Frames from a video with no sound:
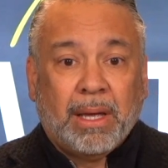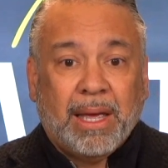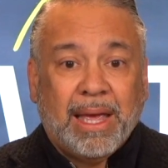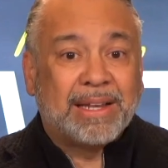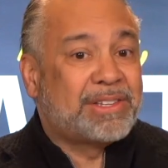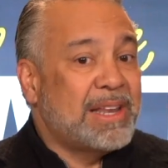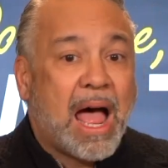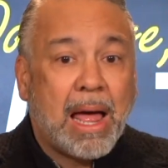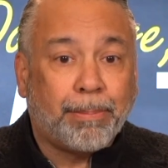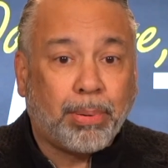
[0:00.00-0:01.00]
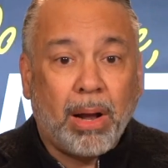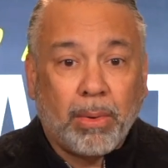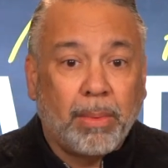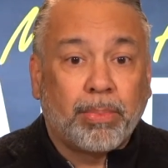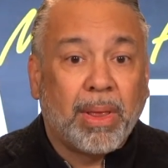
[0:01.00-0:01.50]
It's not,
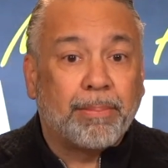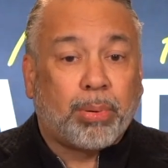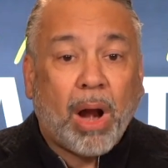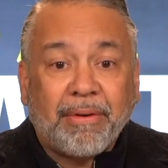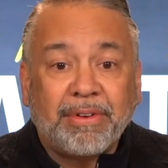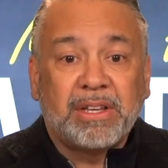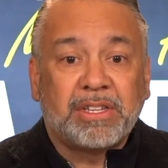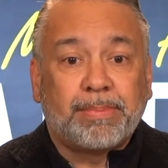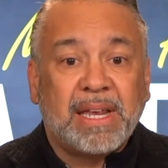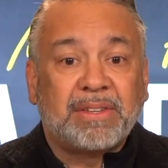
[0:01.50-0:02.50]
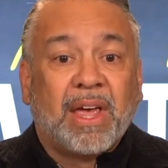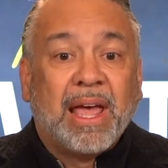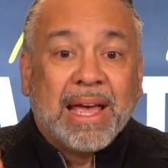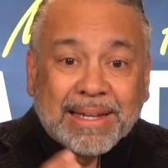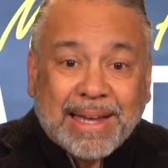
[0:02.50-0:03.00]
and providence means
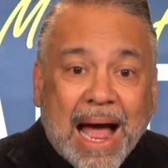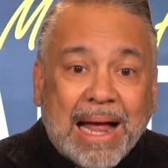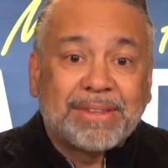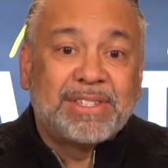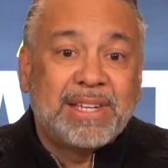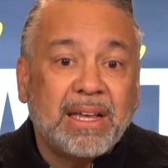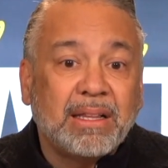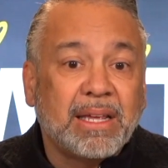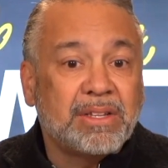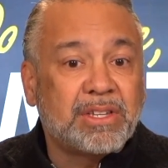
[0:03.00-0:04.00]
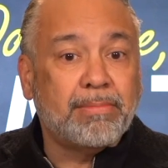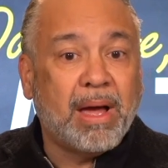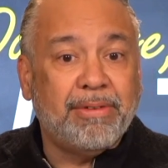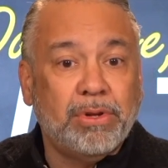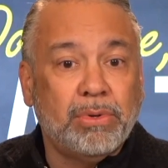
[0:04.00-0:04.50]
God's dealings in my
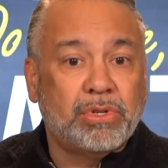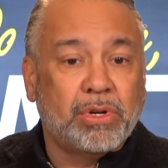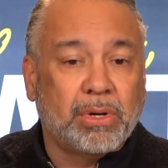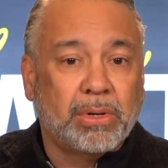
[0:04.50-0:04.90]
future.